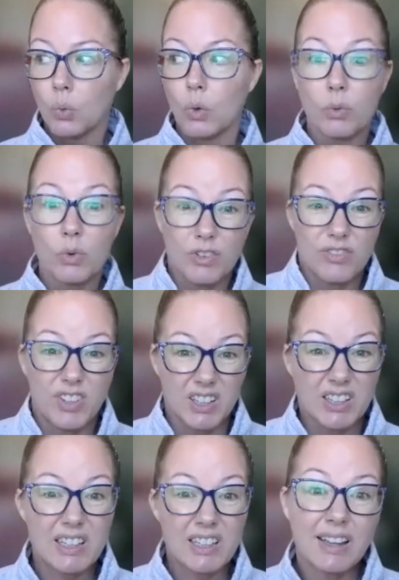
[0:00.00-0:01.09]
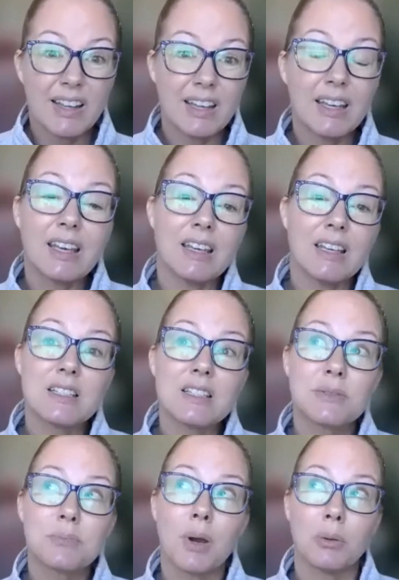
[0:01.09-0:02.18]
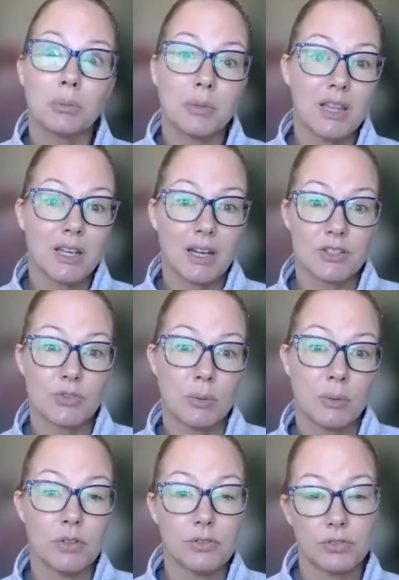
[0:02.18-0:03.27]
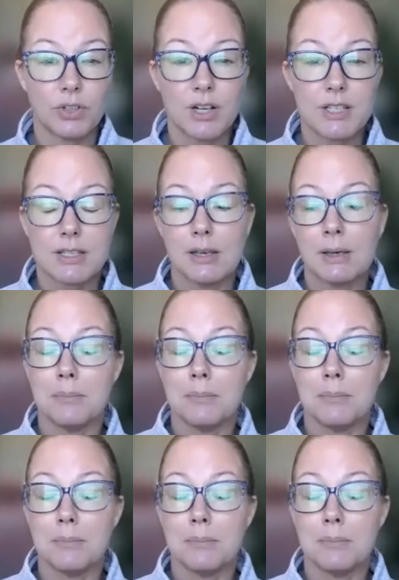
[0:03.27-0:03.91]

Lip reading: what we're feeling like is probably the next right move for us,